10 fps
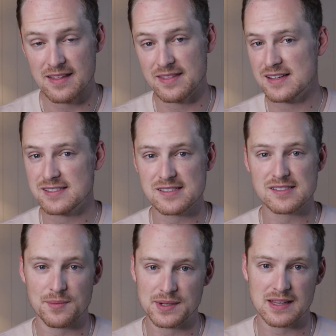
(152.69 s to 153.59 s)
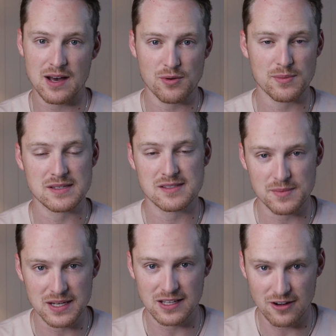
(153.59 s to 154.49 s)
this is somebody that will be
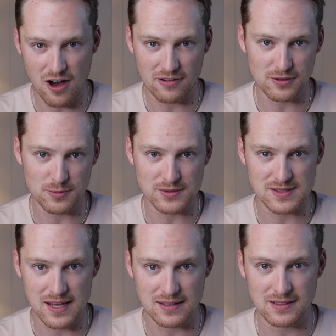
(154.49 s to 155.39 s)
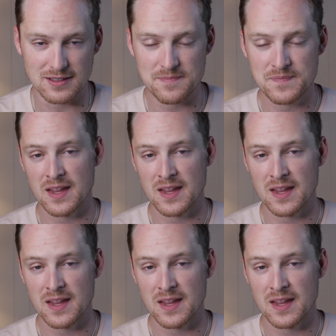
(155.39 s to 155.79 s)
submitting an offer most likely.